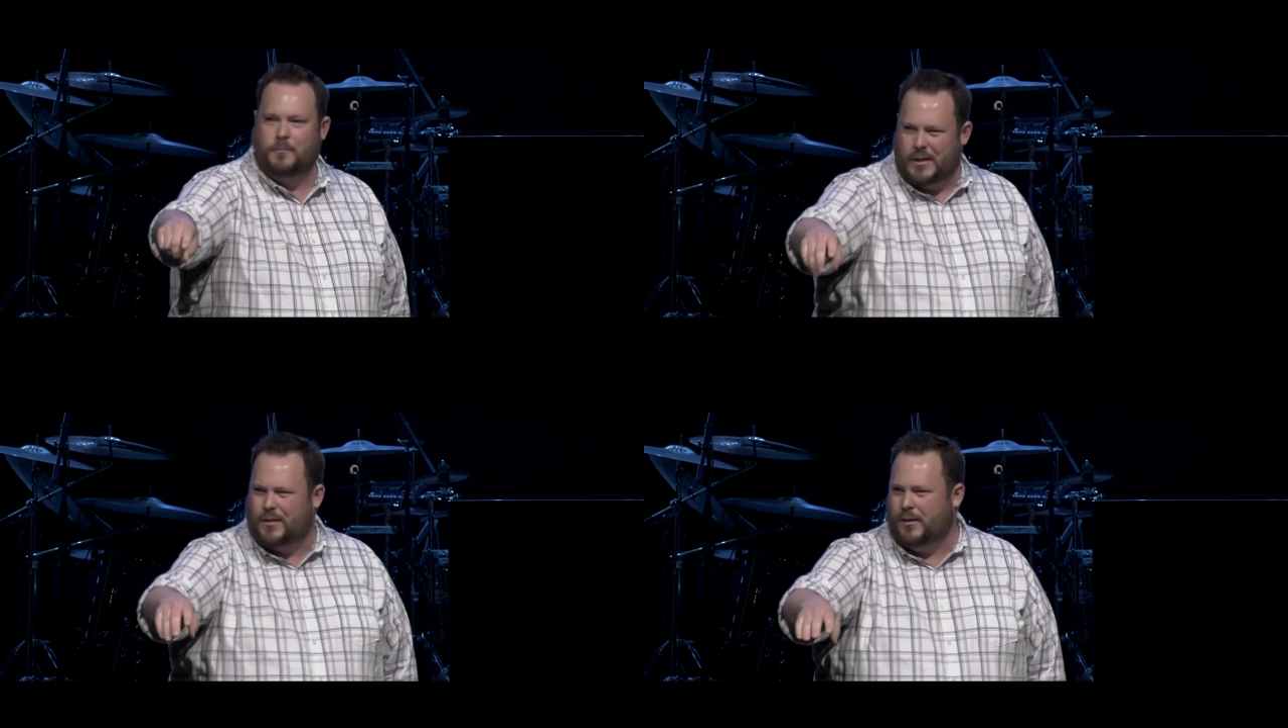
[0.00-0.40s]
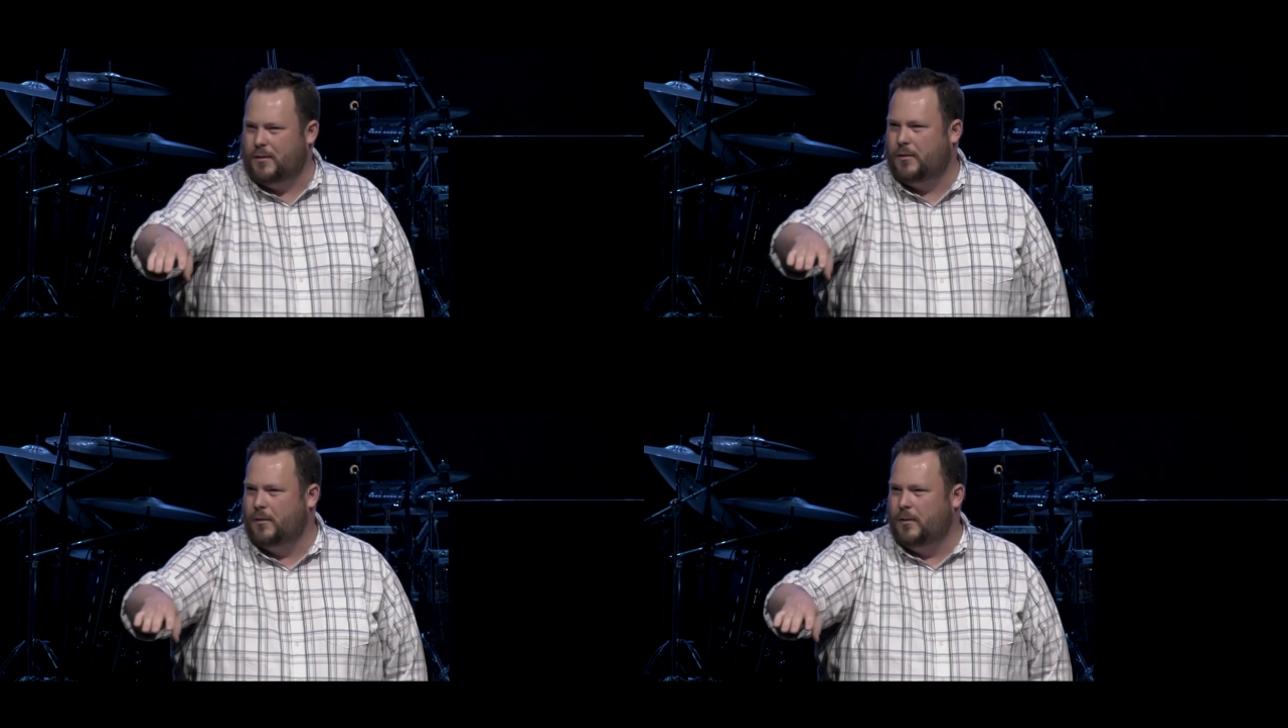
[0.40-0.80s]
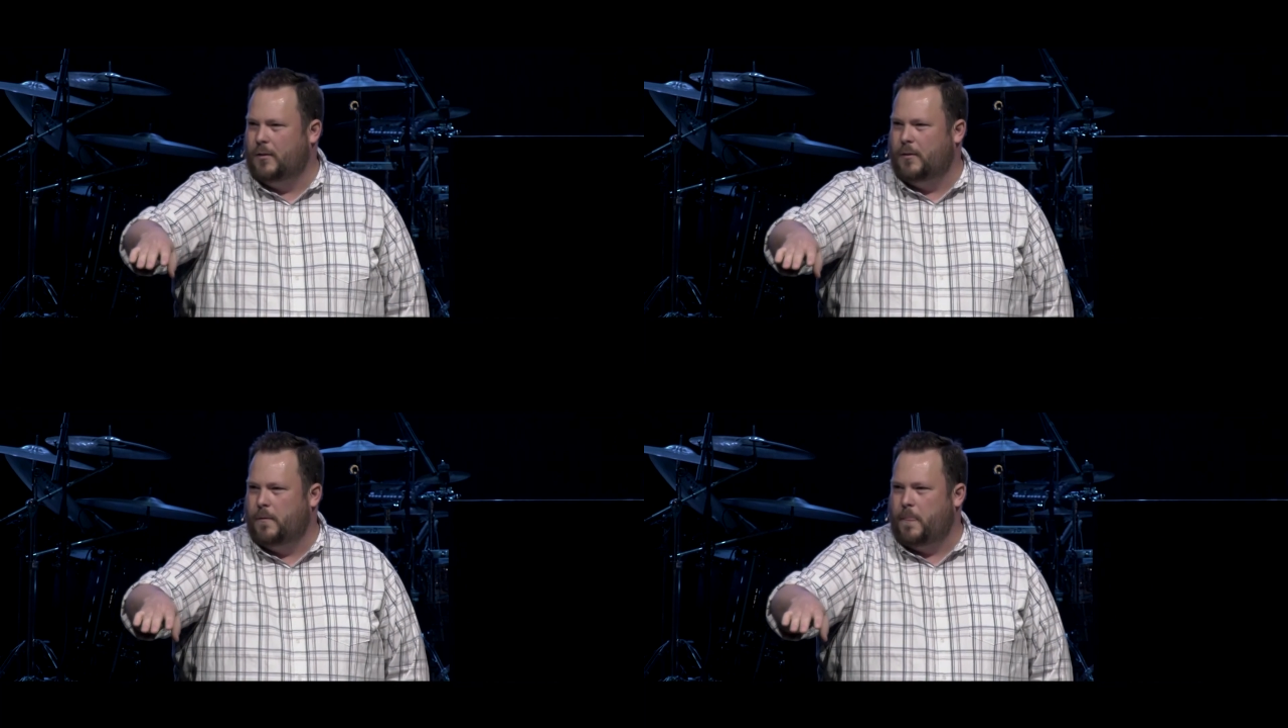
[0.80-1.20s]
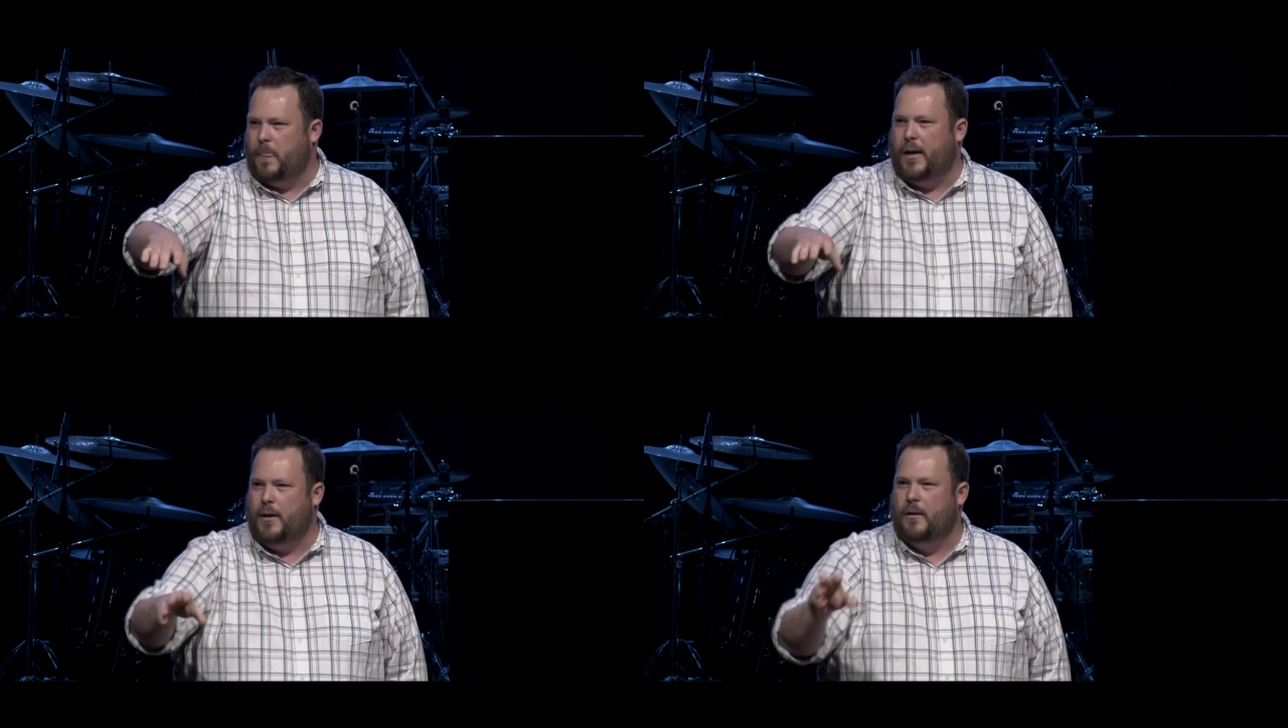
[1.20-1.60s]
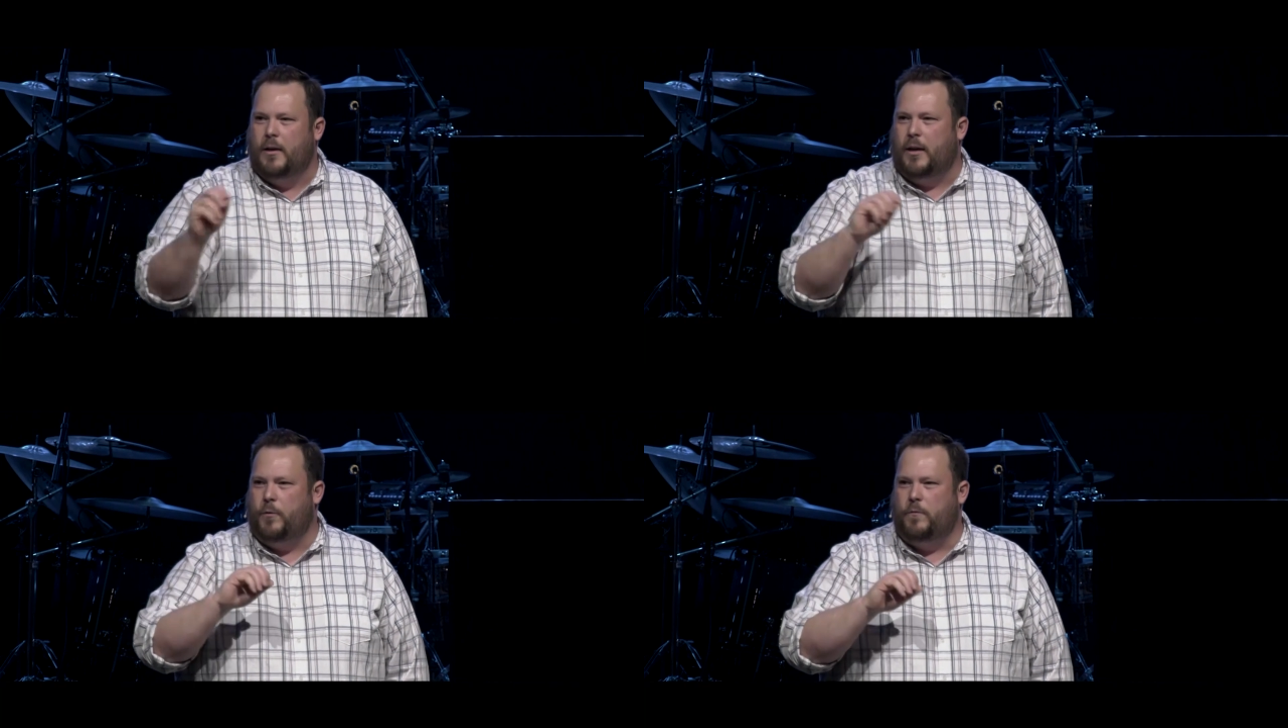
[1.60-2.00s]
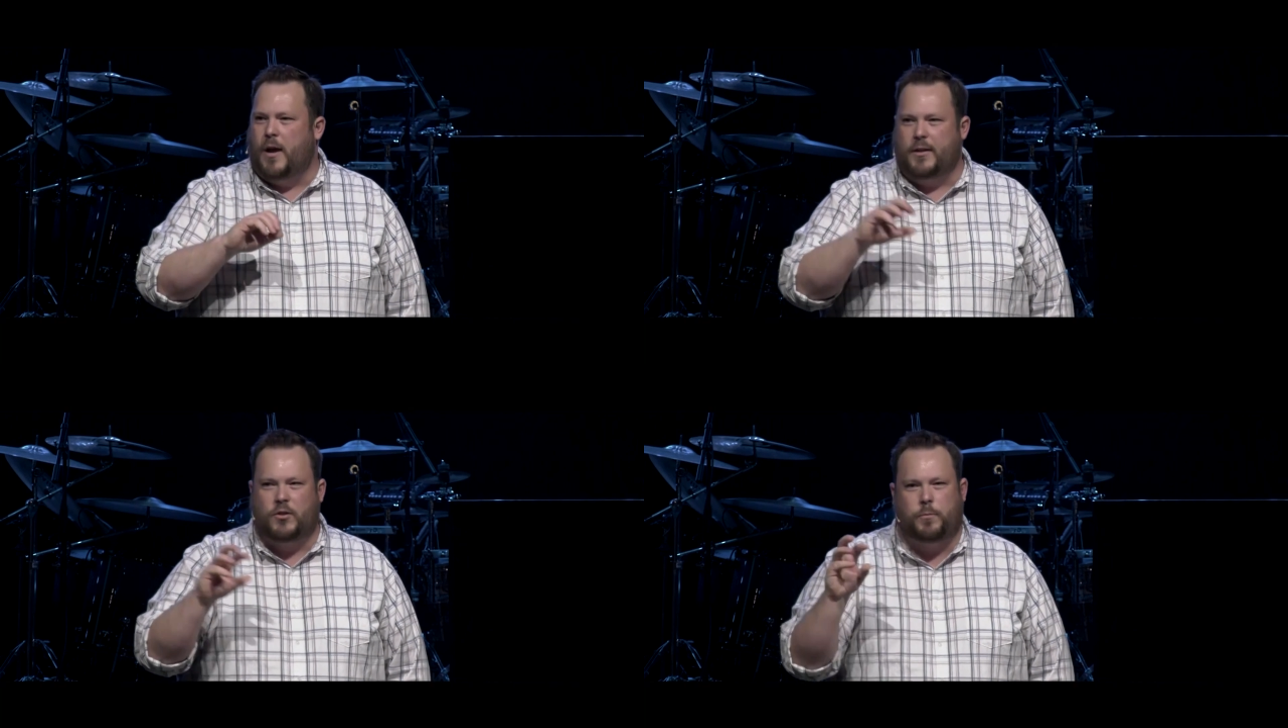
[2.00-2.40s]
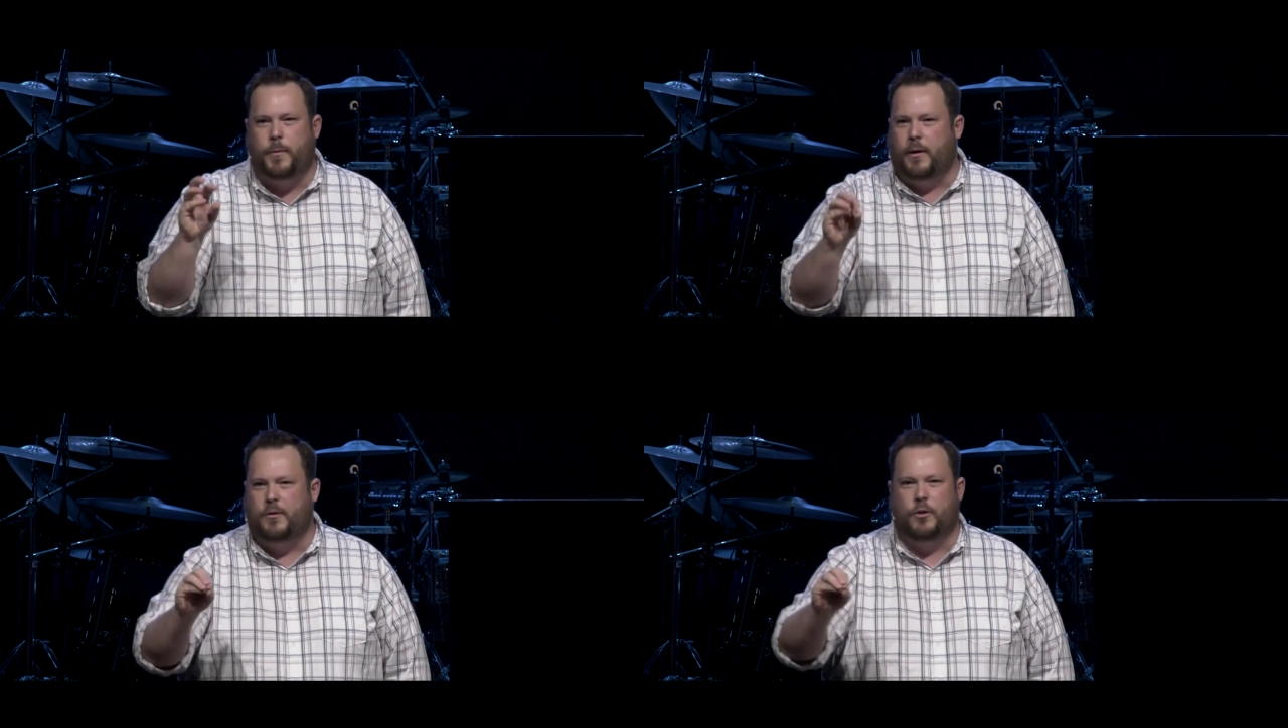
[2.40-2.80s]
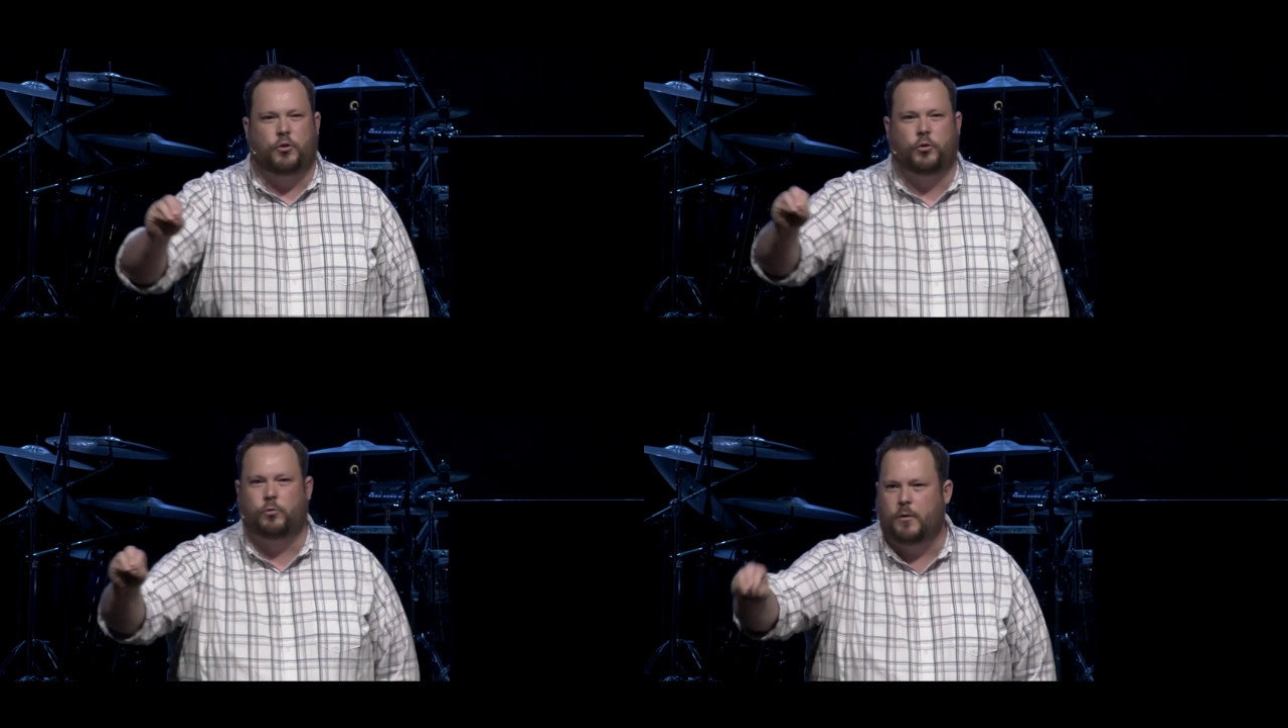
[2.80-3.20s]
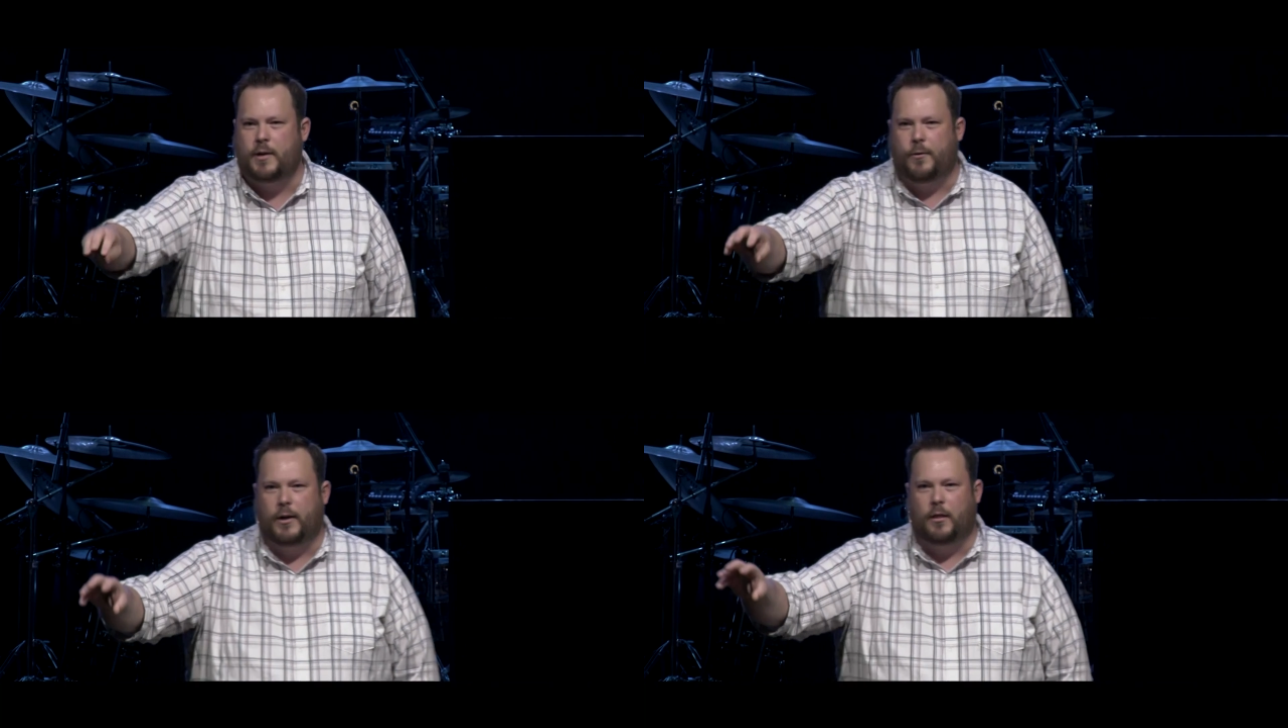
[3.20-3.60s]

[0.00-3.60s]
Make sense? Like, if you've not experienced extraordinary